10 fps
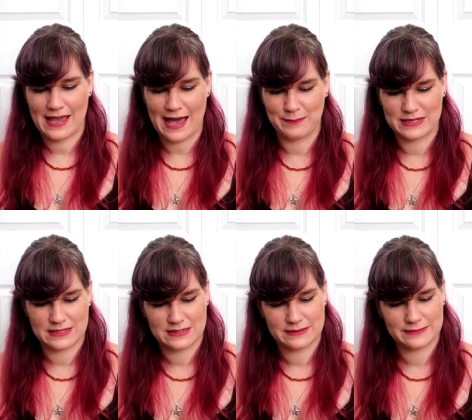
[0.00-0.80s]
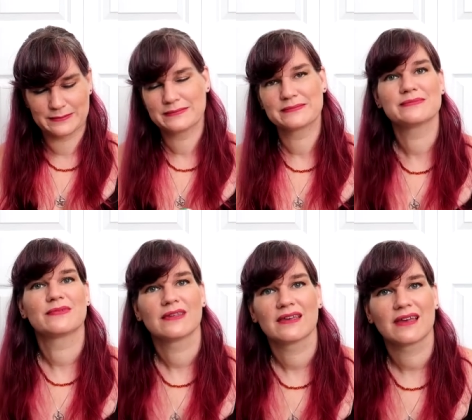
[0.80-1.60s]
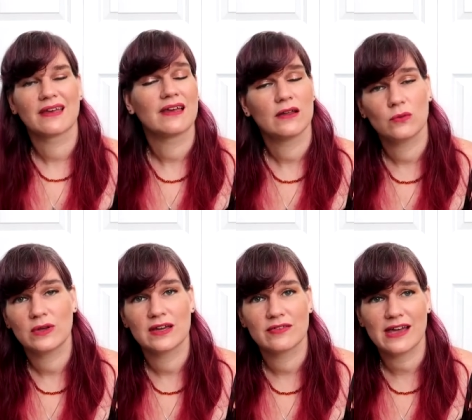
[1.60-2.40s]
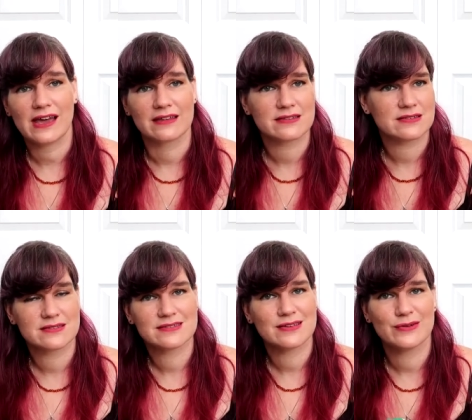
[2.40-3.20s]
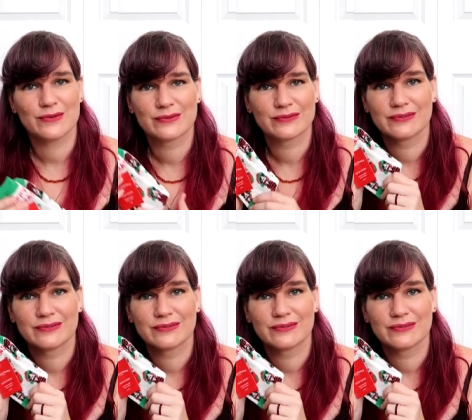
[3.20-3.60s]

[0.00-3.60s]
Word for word: Catmas. And we have cats, so